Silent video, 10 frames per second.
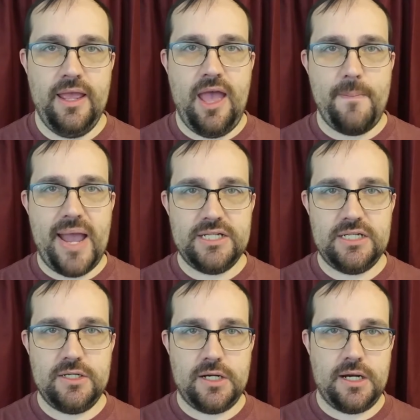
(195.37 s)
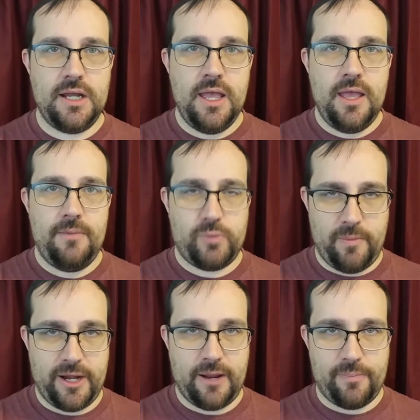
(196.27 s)
Imagine you're
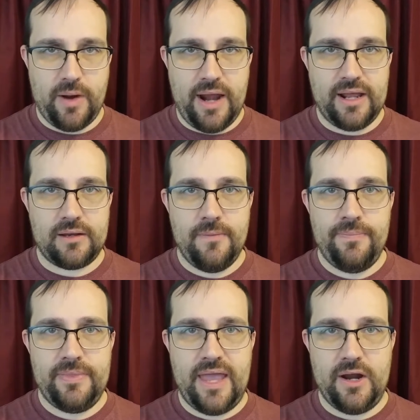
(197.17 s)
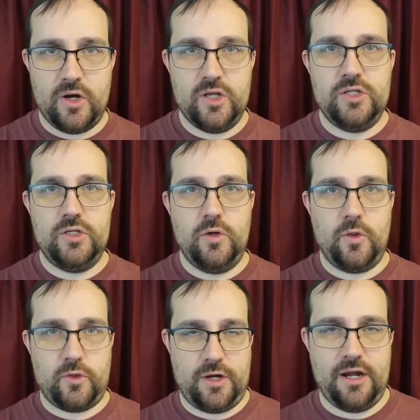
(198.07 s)
promoting a product that earns you
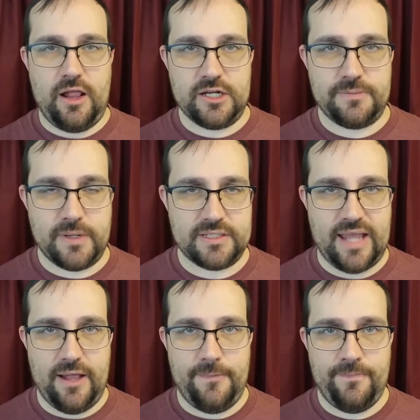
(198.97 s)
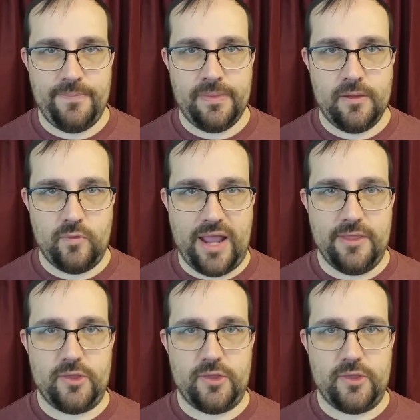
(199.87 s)
$30 per sale, right?